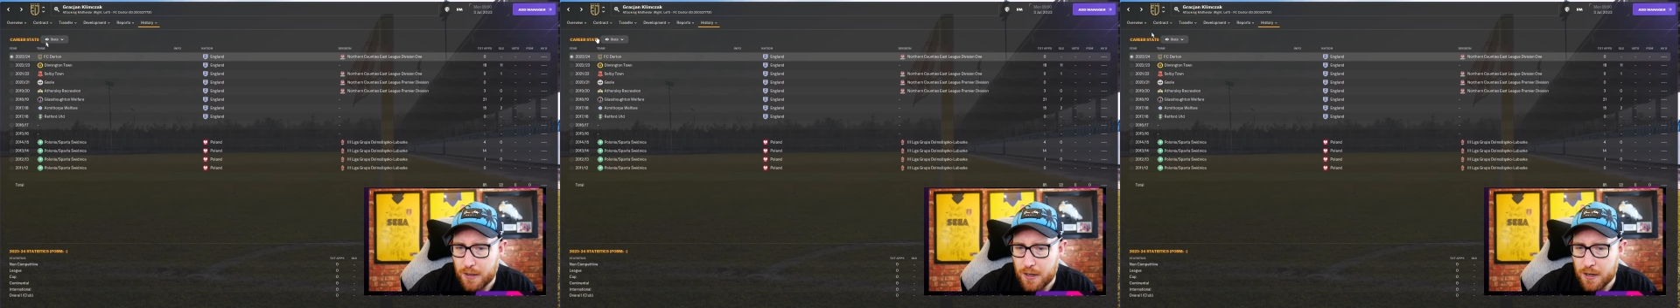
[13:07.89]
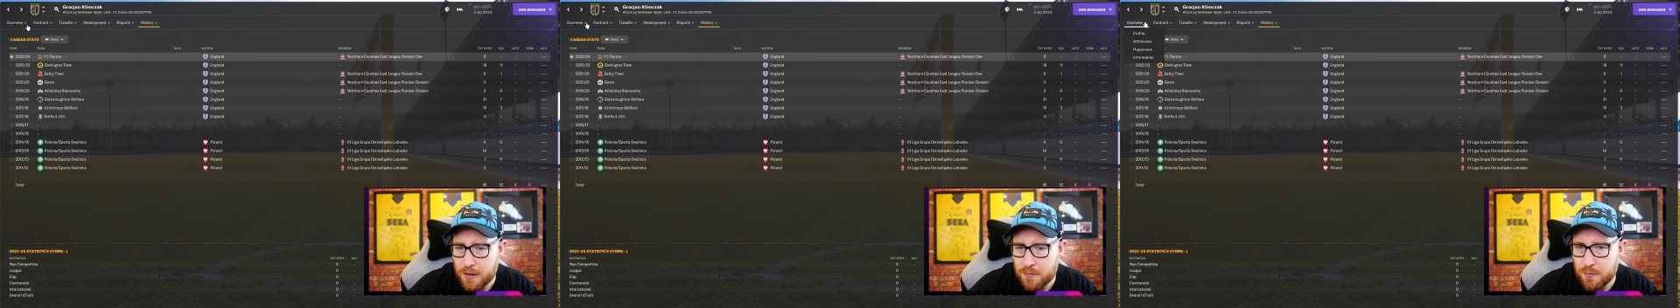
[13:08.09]

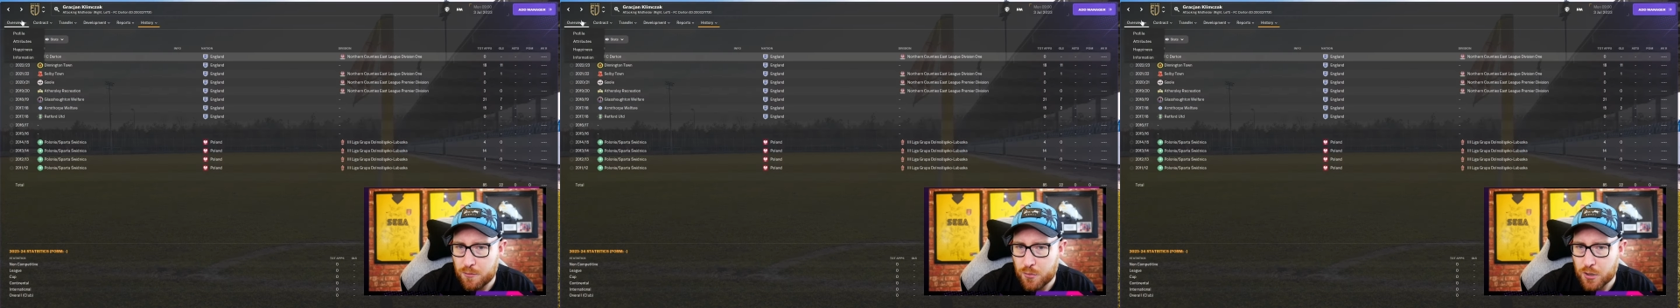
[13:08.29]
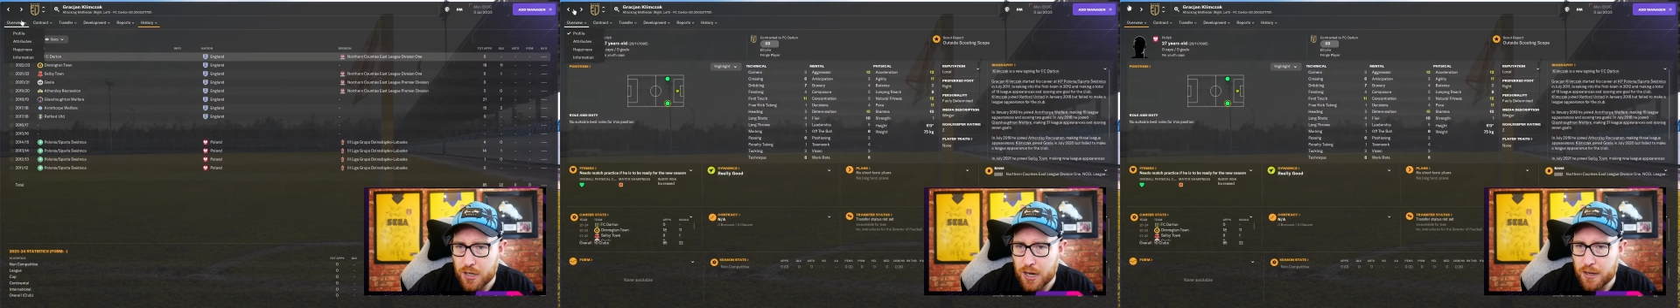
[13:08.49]

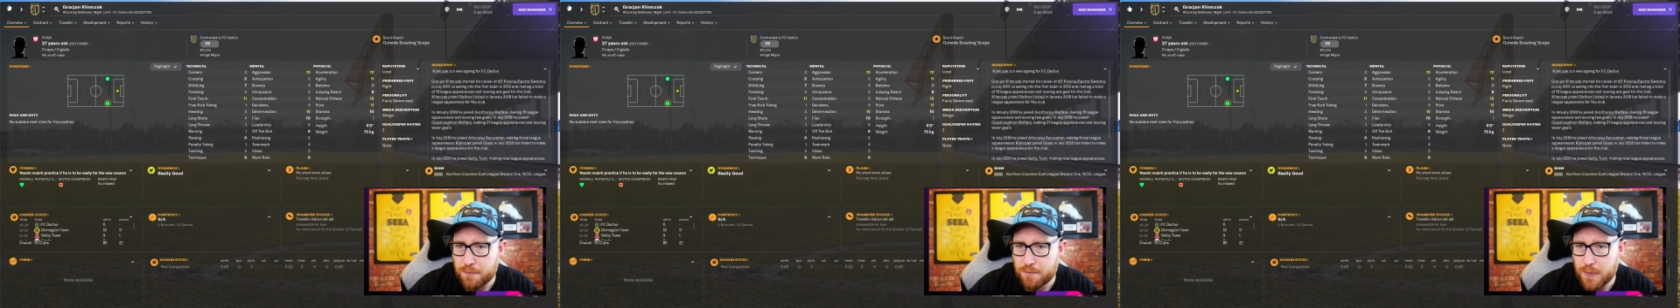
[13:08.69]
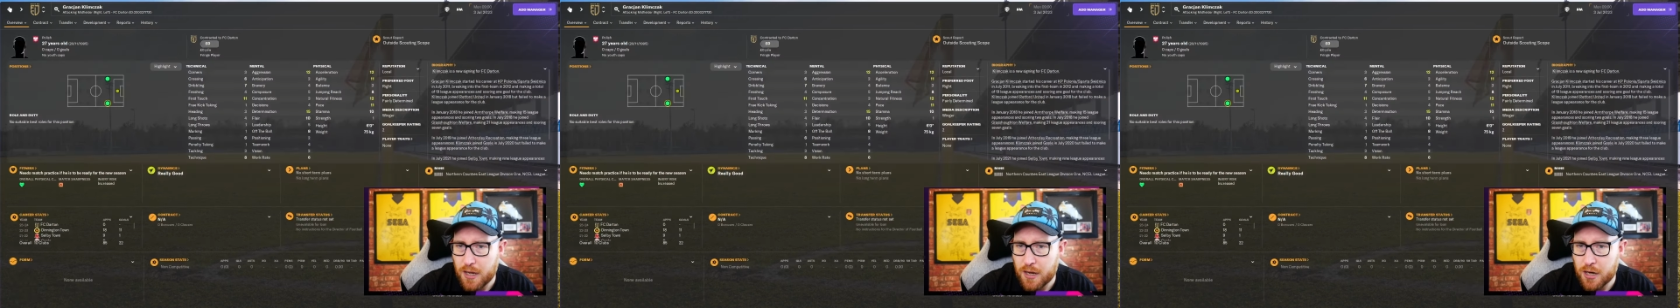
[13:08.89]

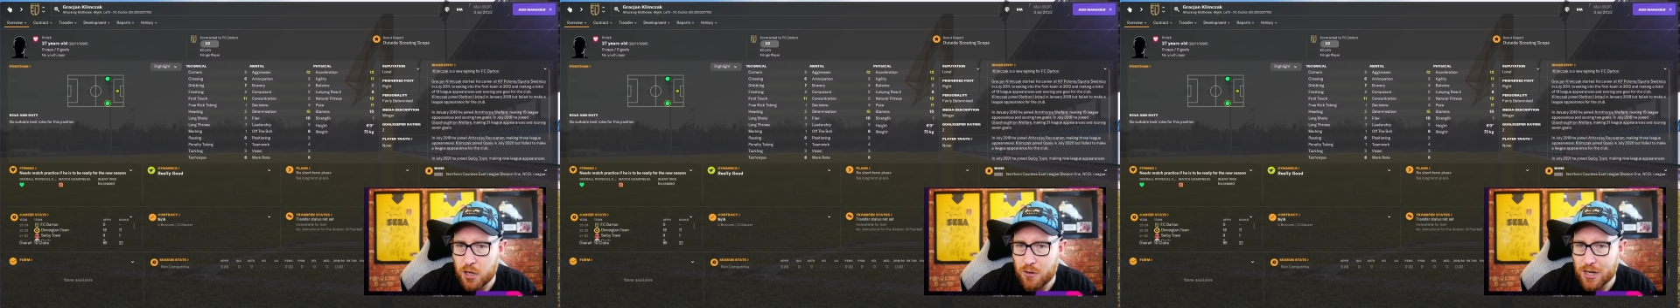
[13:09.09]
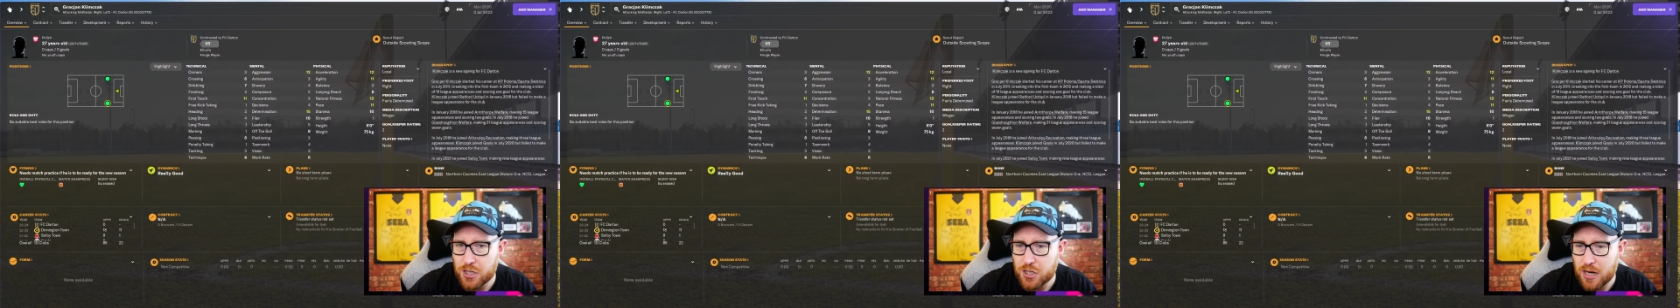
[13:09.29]

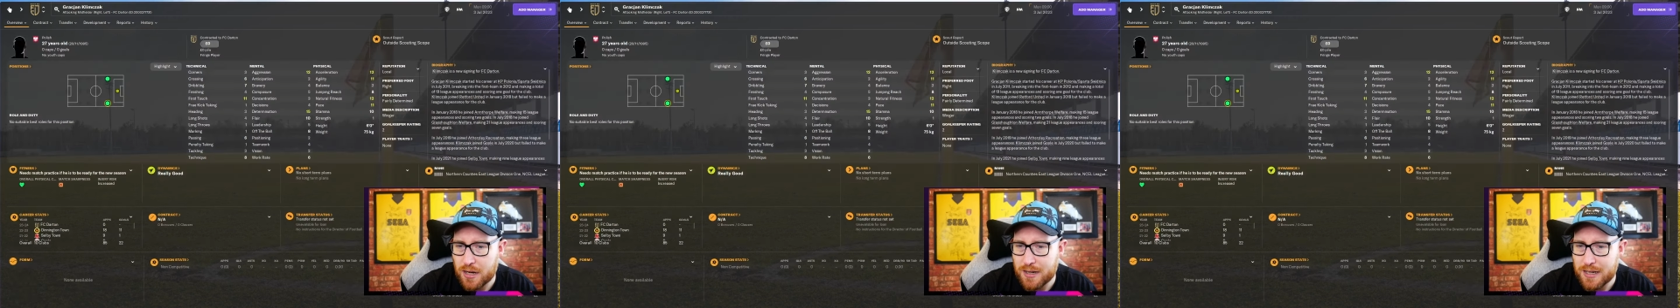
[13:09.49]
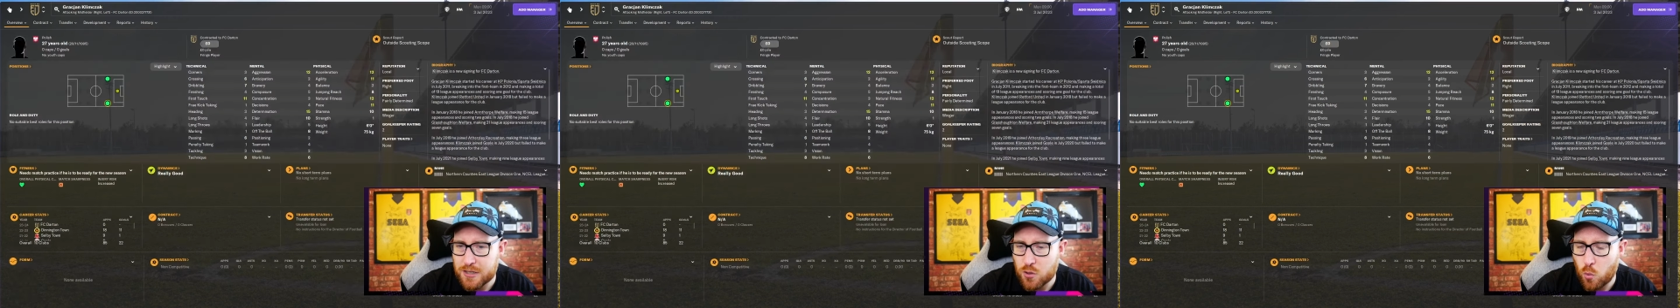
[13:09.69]

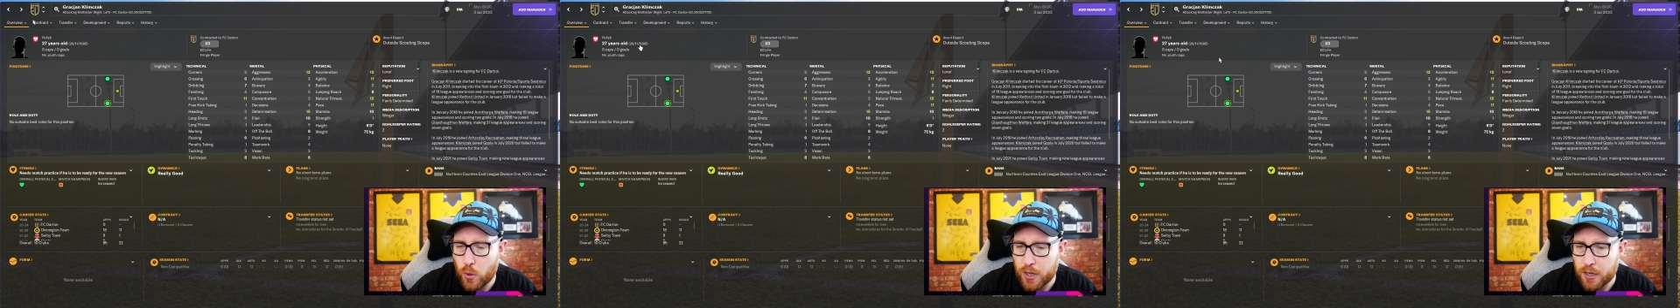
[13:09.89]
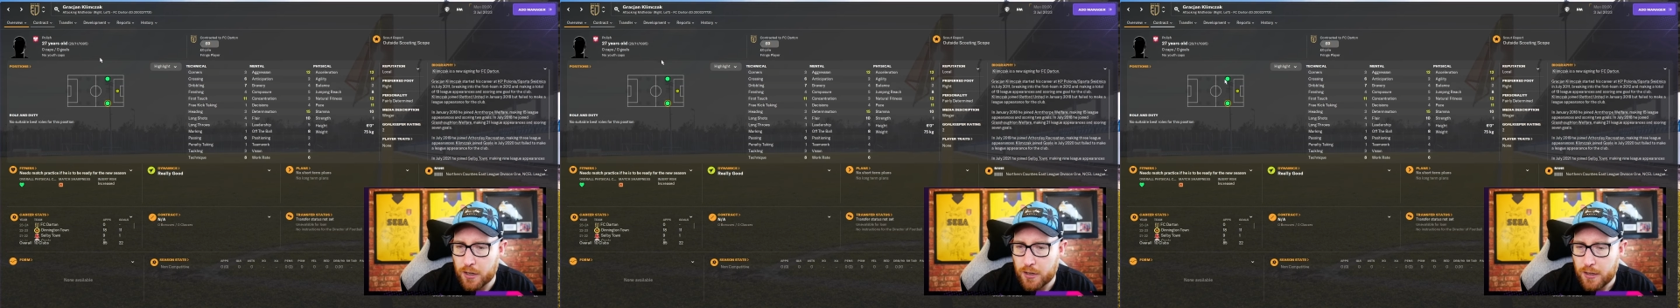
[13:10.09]
Grashkan is a
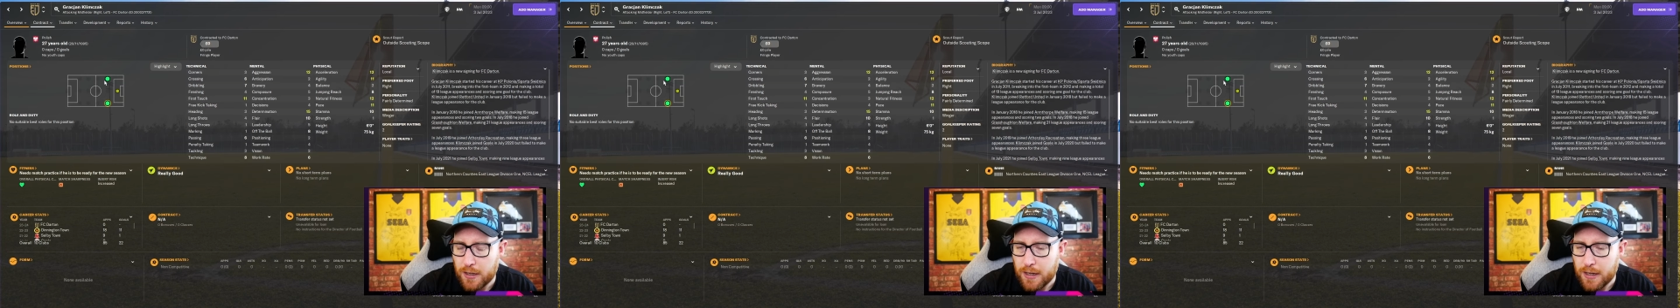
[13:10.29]
winger.